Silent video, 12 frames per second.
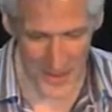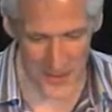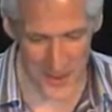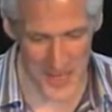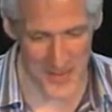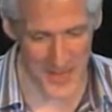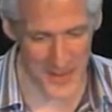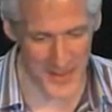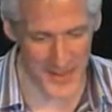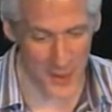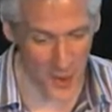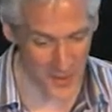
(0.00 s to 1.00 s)
go through this very
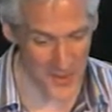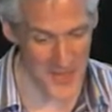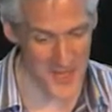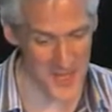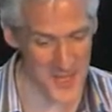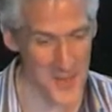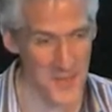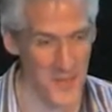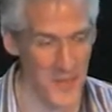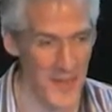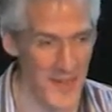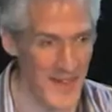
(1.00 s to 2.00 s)
quickly. Work with the system.
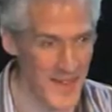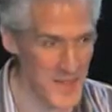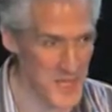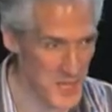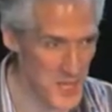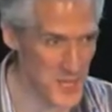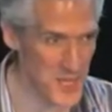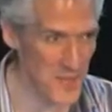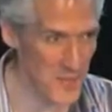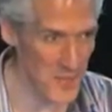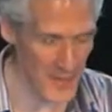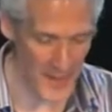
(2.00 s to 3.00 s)
There's a
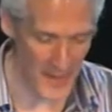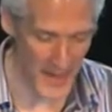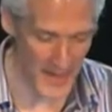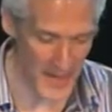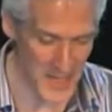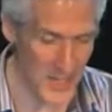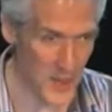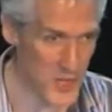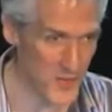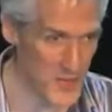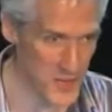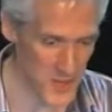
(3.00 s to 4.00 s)
system, and it has lots
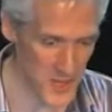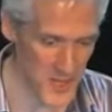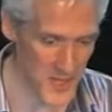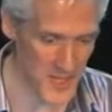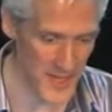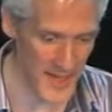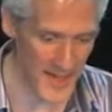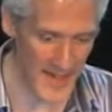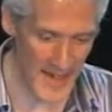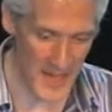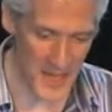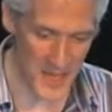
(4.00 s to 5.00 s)
of resources.
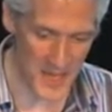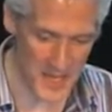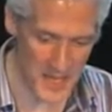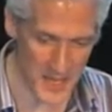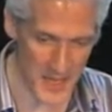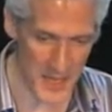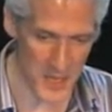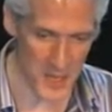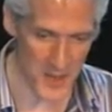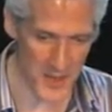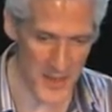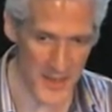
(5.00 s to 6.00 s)
So this is Clay
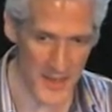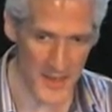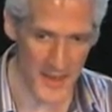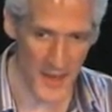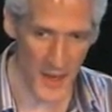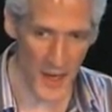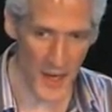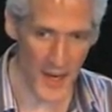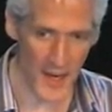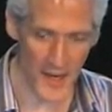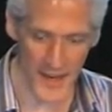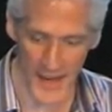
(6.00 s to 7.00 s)
Shirky,
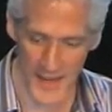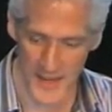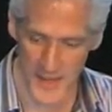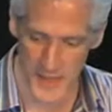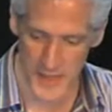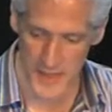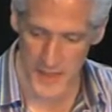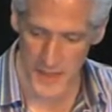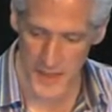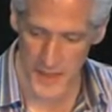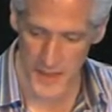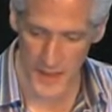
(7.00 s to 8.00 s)
uh, and he's
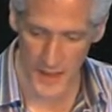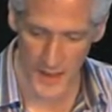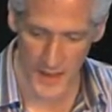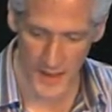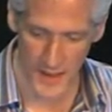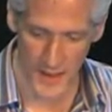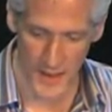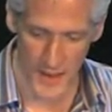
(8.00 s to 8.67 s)
the, uh, uh,